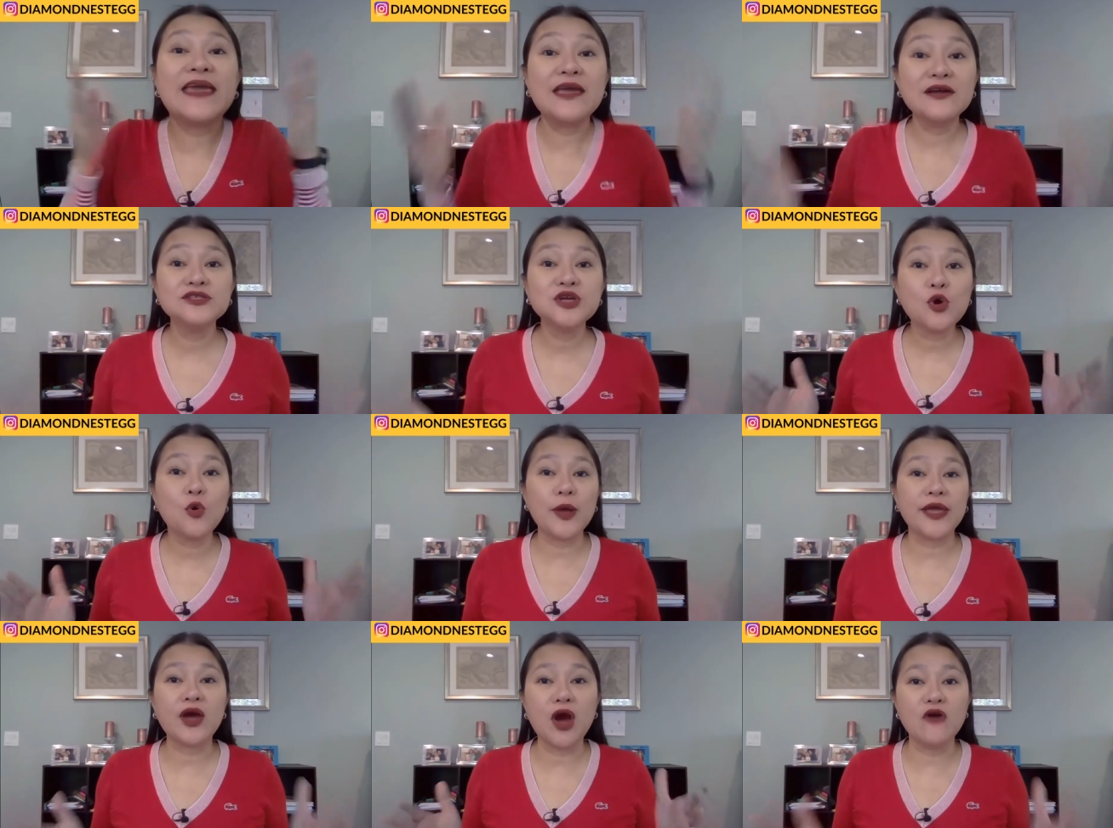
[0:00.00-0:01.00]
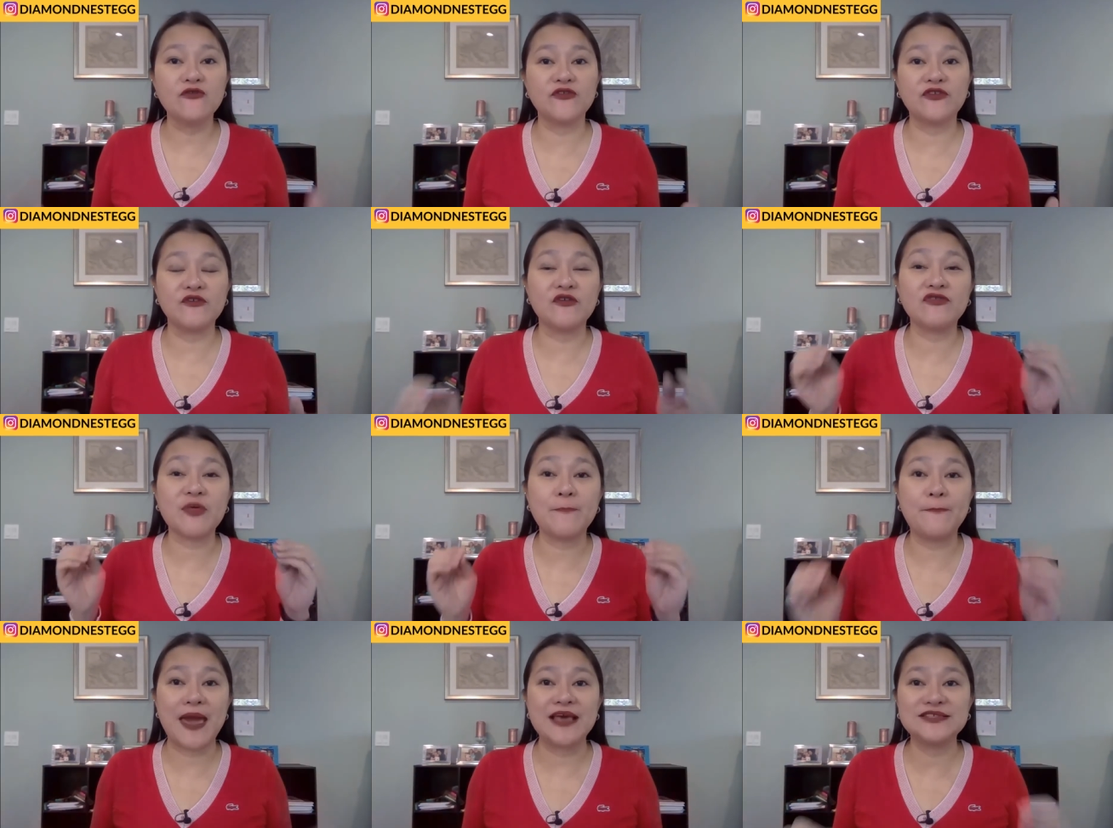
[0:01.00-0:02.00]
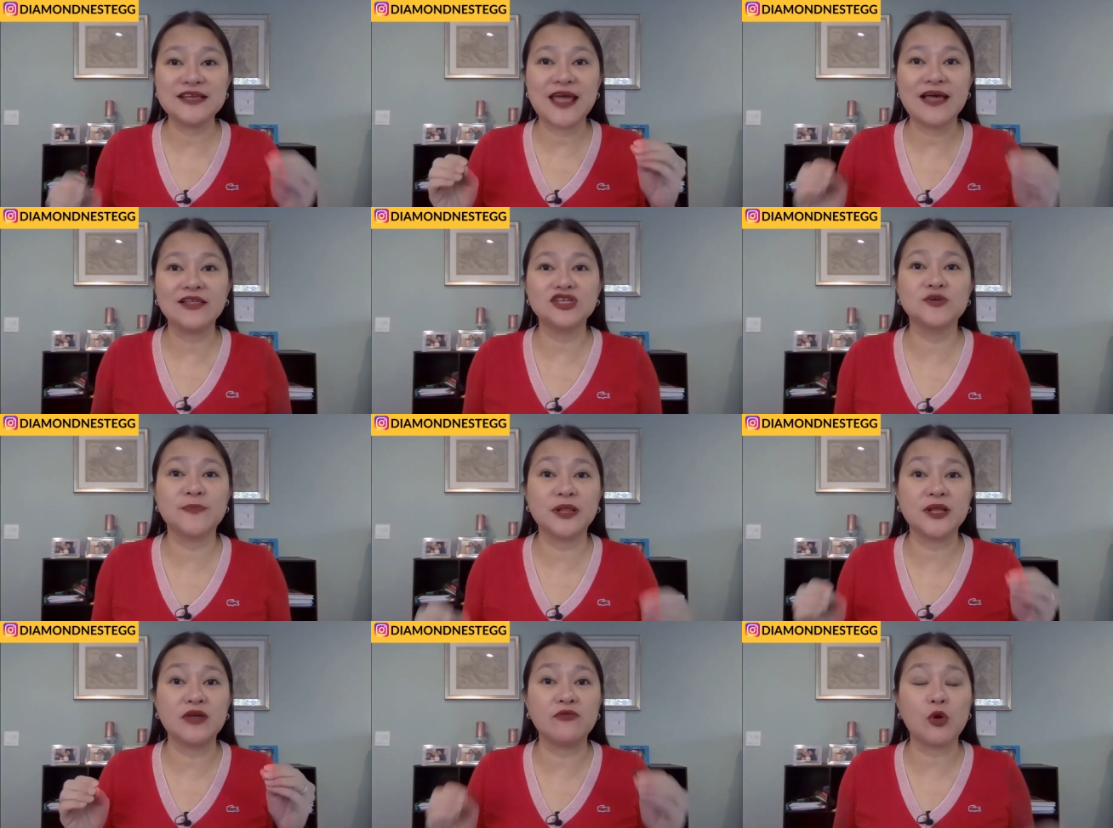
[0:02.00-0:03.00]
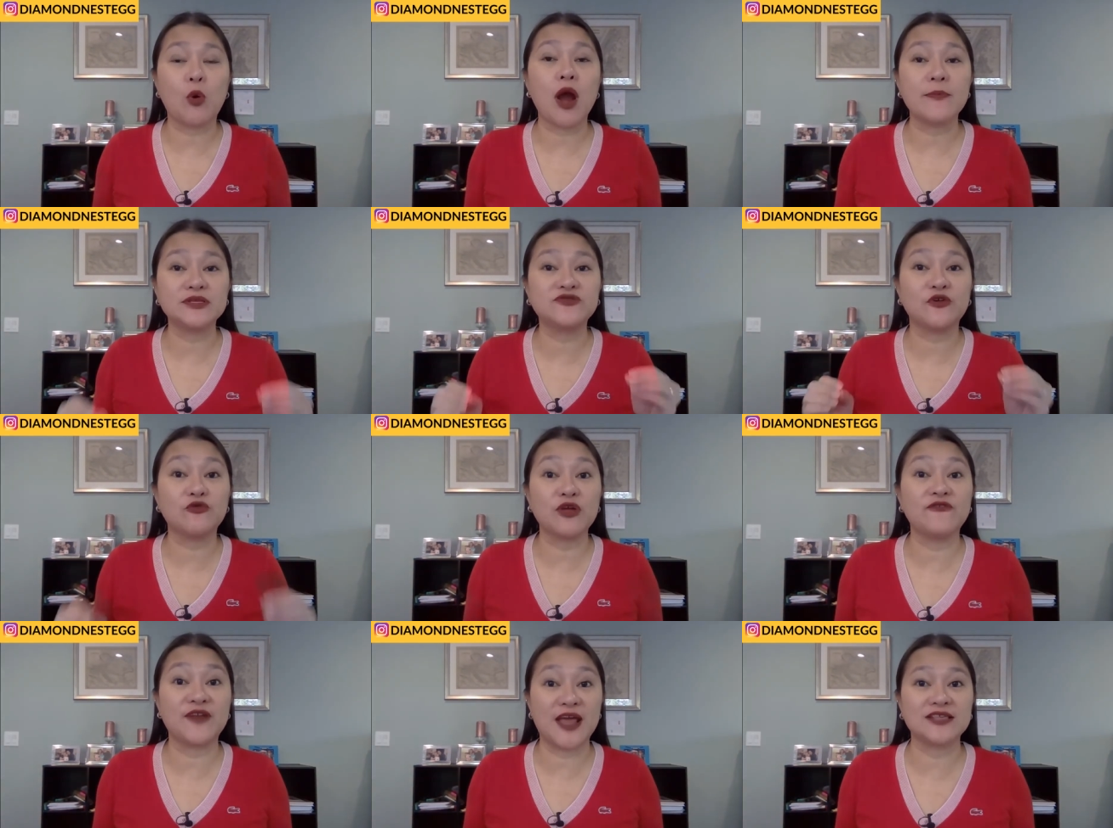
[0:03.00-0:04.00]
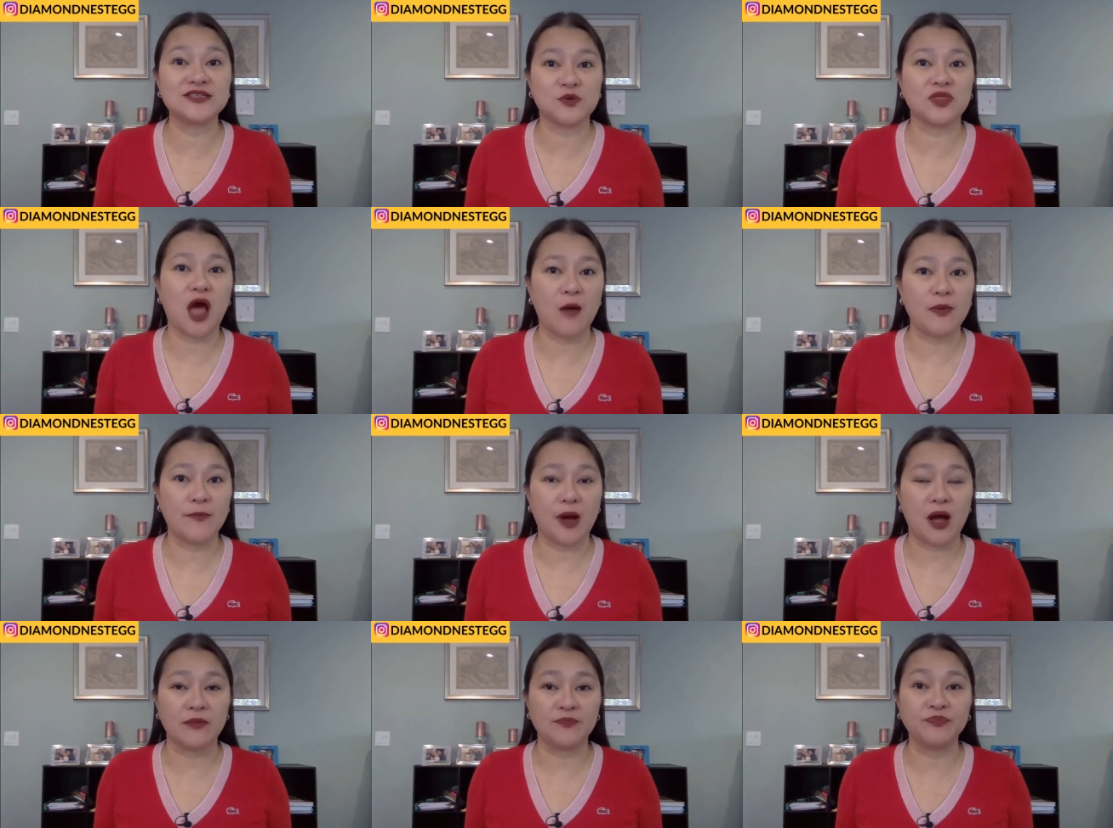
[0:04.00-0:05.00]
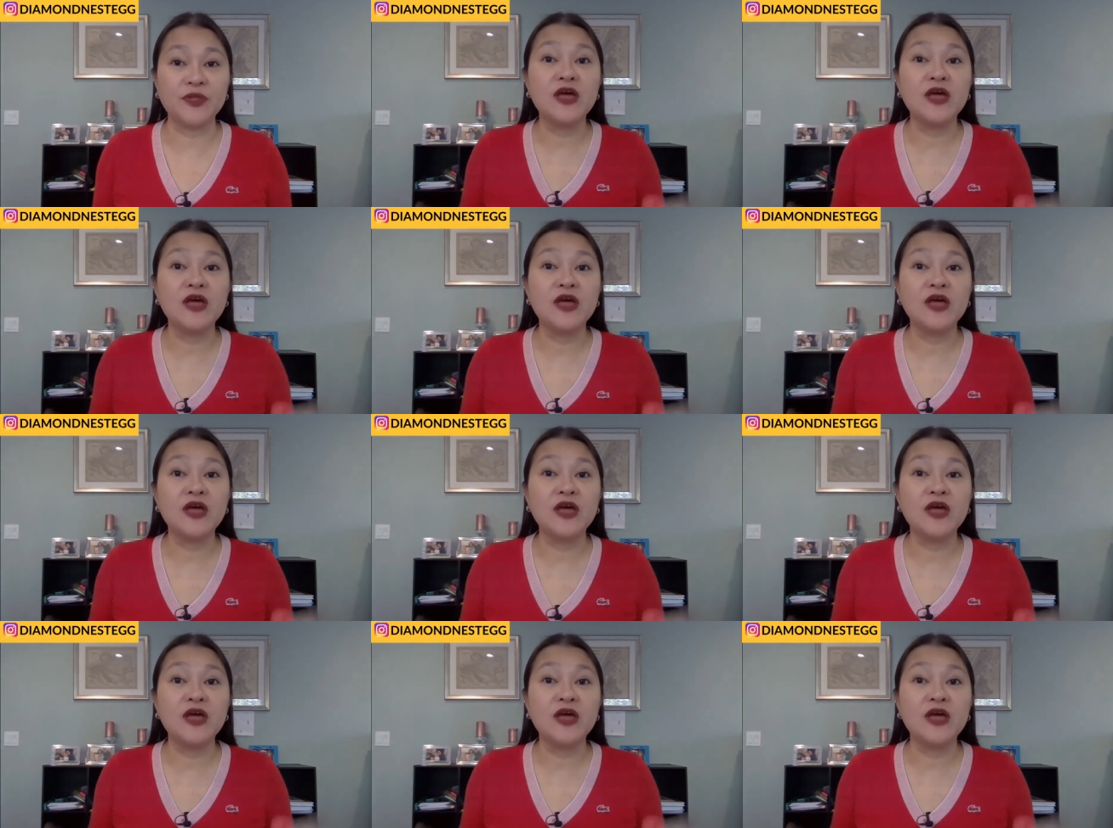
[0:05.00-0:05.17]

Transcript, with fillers: Here's a quick overview of the basic eligibility requirements for refinancing with CommonBond.